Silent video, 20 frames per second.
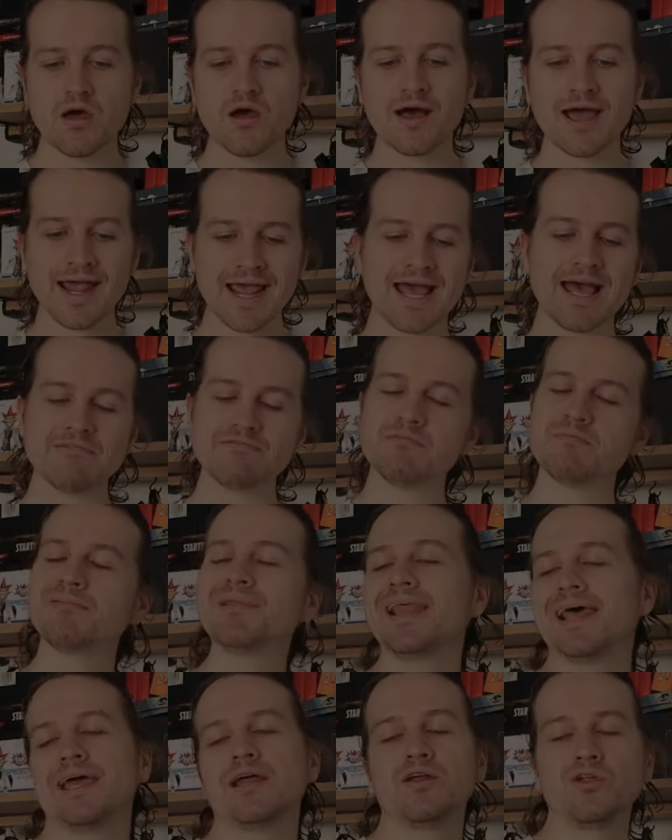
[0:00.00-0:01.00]
I haven't
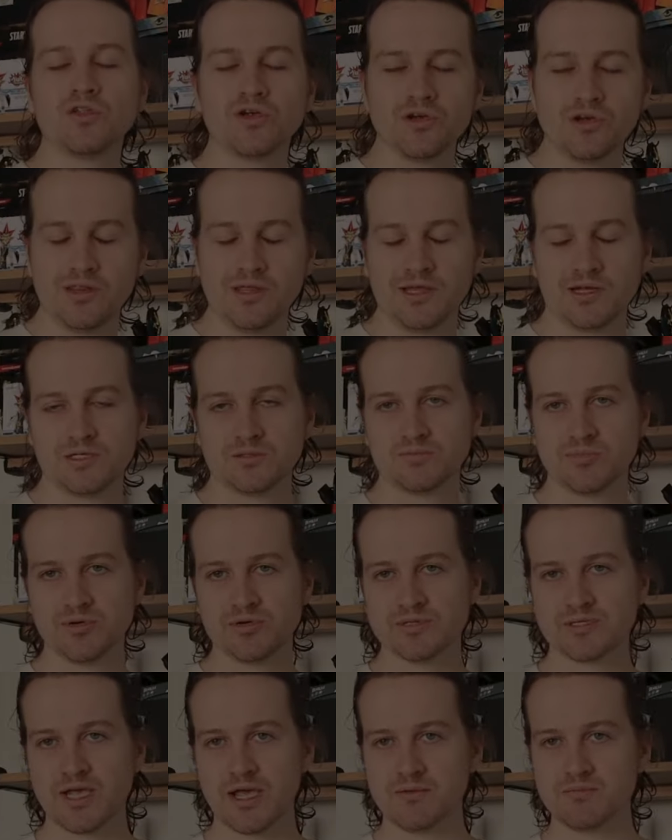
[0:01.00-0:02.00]
played a lot of the
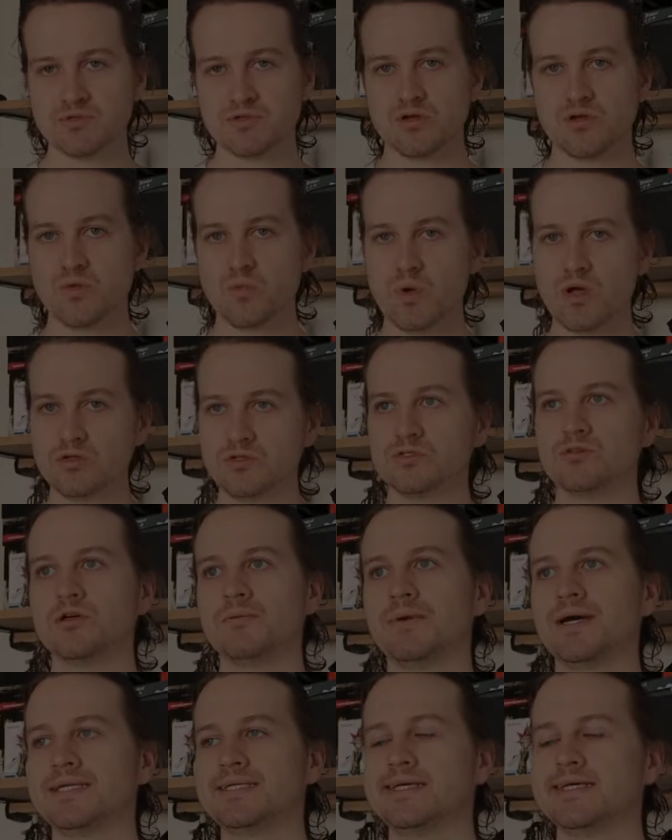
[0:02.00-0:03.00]
Xbox games though while doing
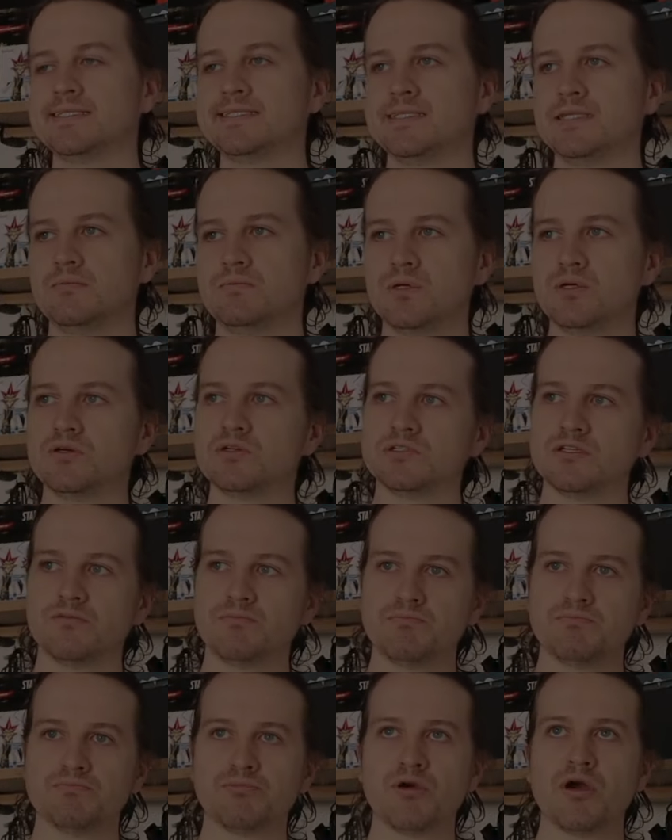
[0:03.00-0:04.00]
my testing because I
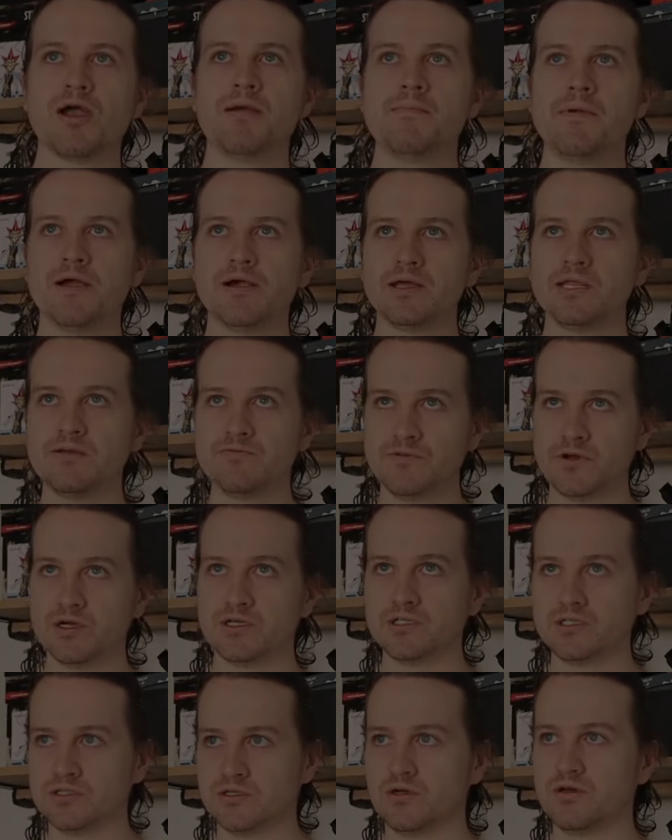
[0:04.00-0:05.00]
primarily
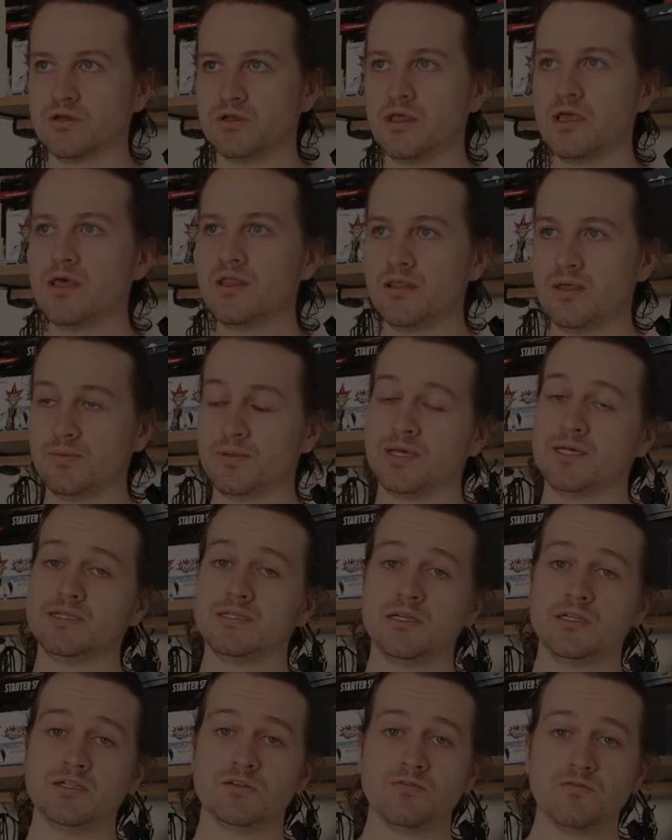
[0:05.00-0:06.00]
focused on the
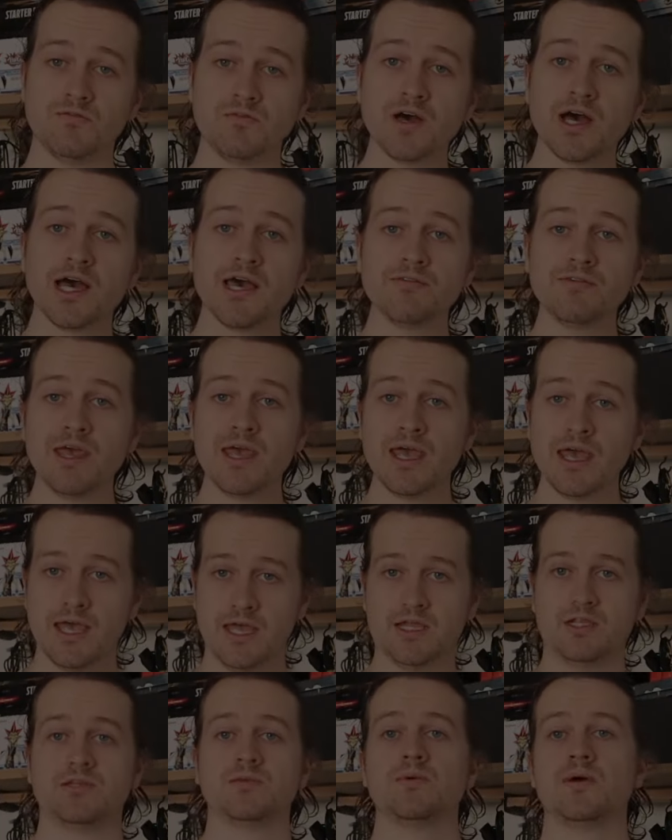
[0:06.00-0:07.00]
PlayStation 5,
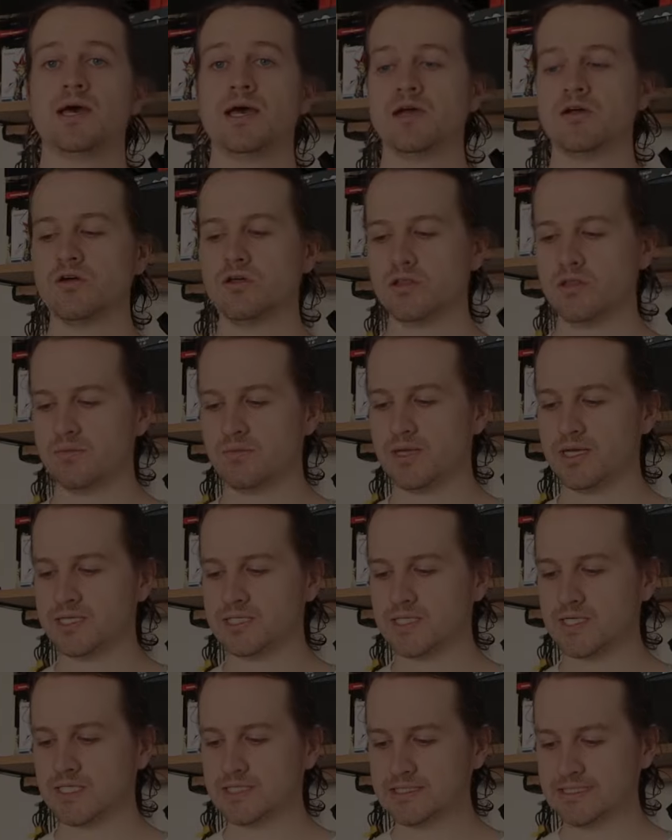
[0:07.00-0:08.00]
hence why I got the
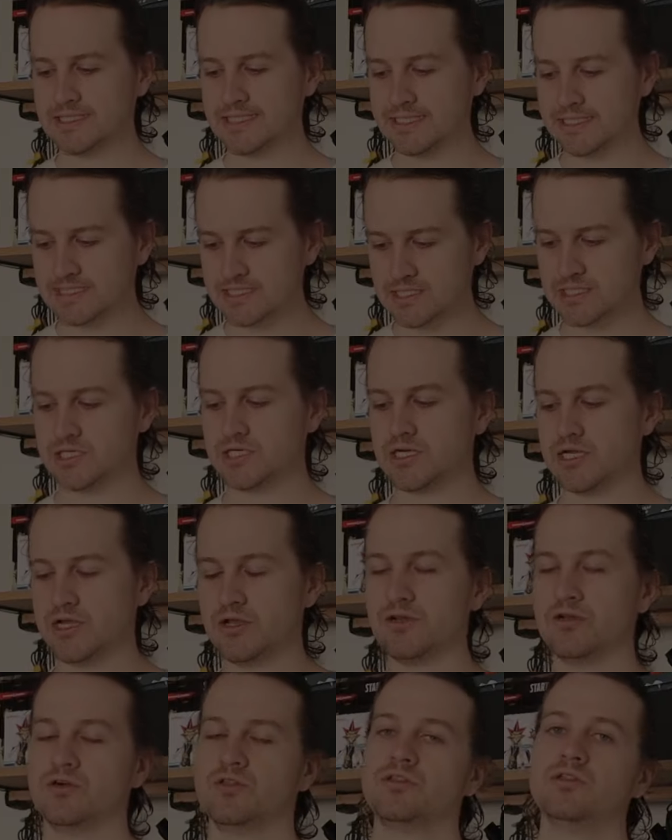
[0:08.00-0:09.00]
PlayStation Edition
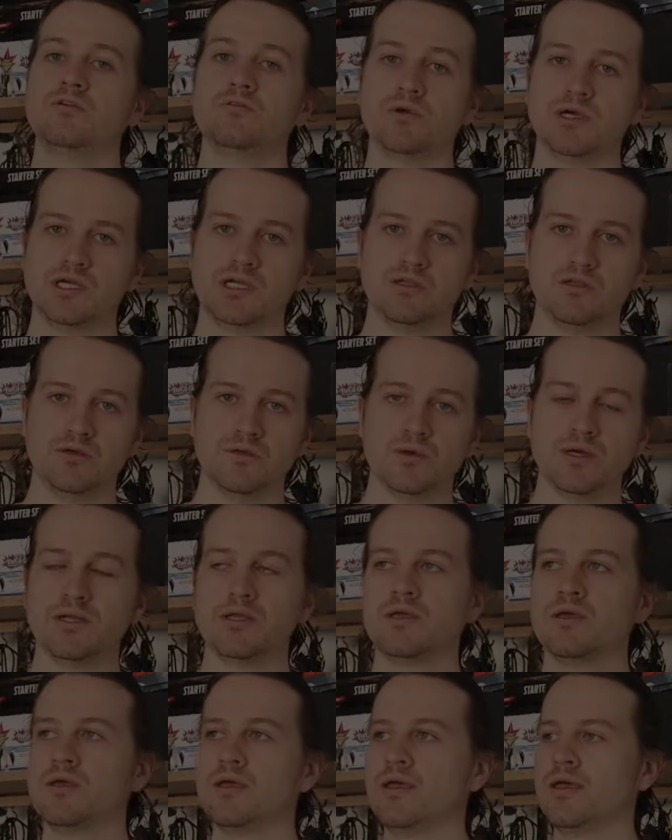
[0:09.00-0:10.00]
and not the regular
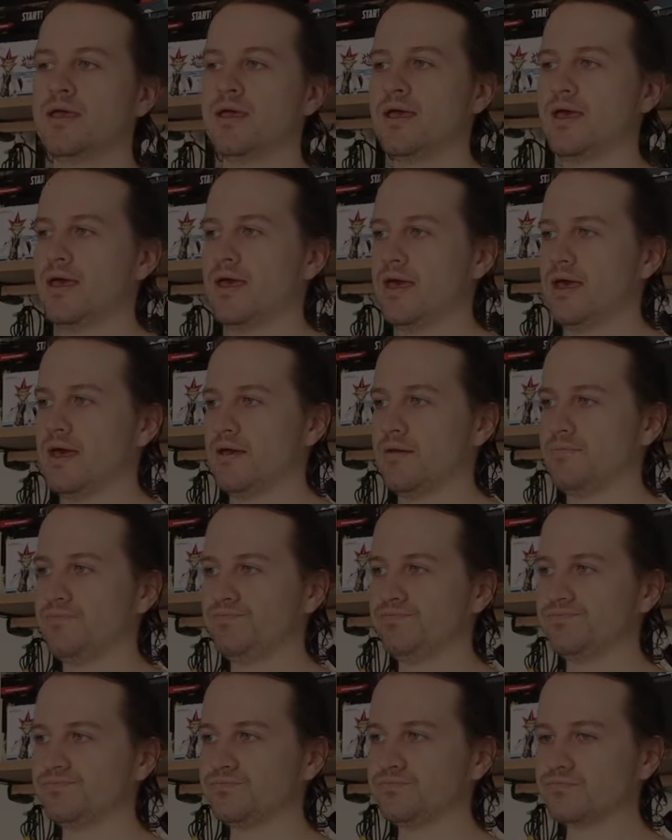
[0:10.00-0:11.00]
one.
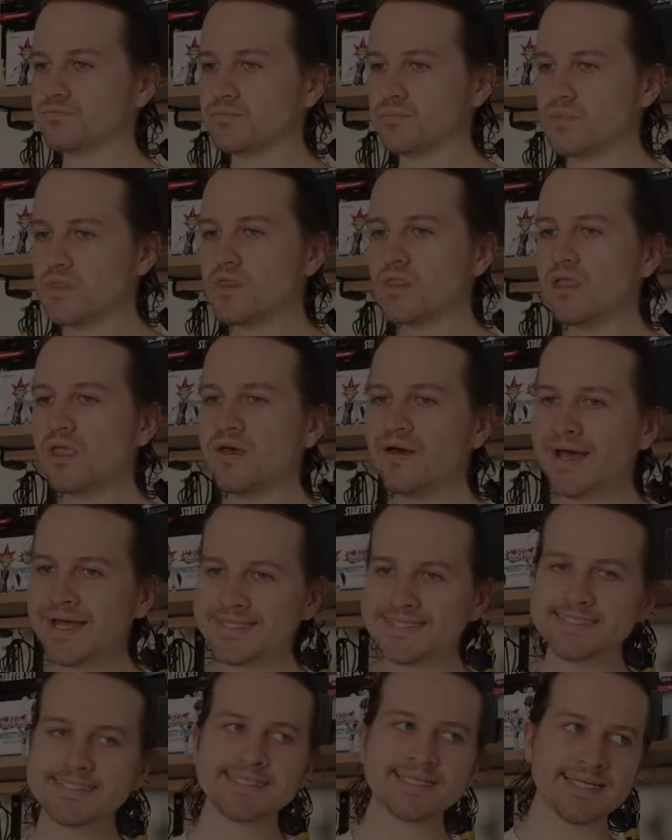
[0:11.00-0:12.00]
I
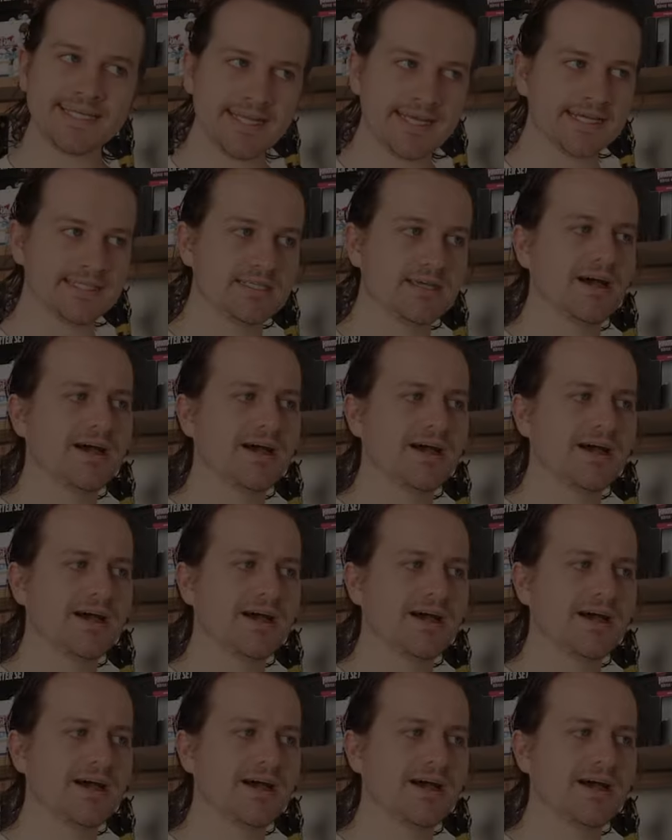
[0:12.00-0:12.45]
did connect it.